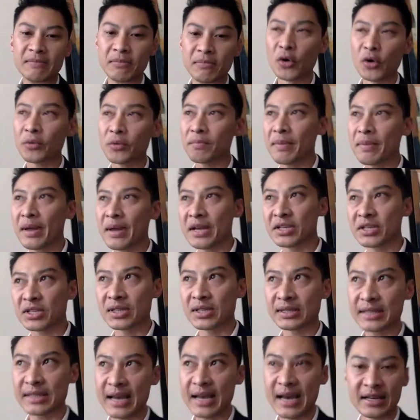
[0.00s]
Both
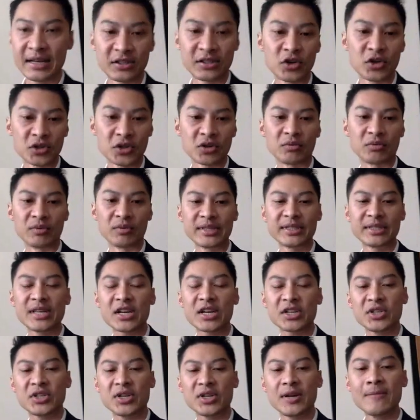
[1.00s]
patients had surgical
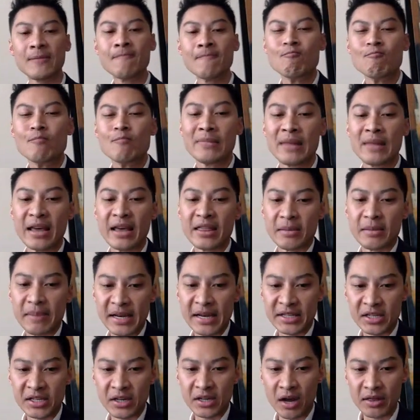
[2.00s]
resection, and the
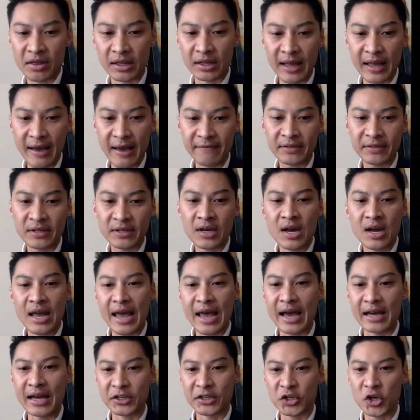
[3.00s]
patient on the left
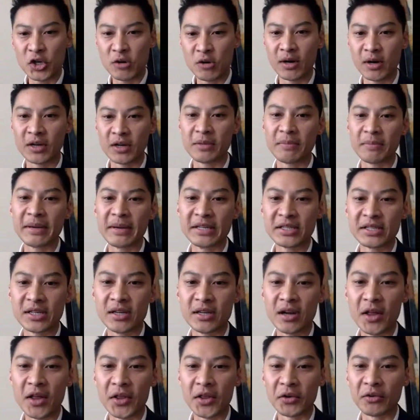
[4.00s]
had tumor, and the
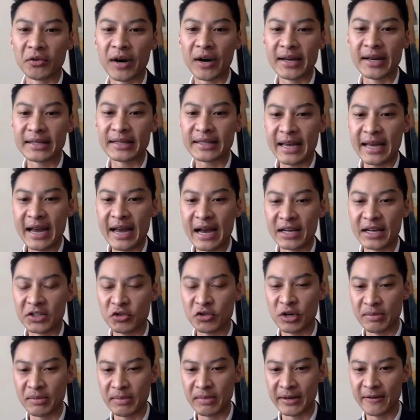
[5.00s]
patient on the right had
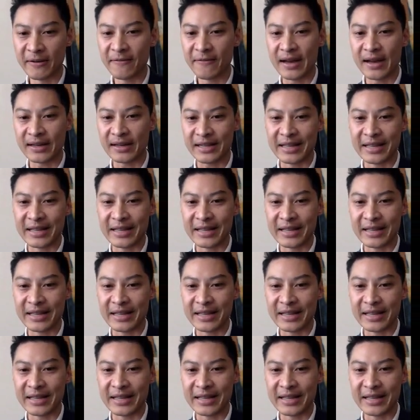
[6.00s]
treatment effect.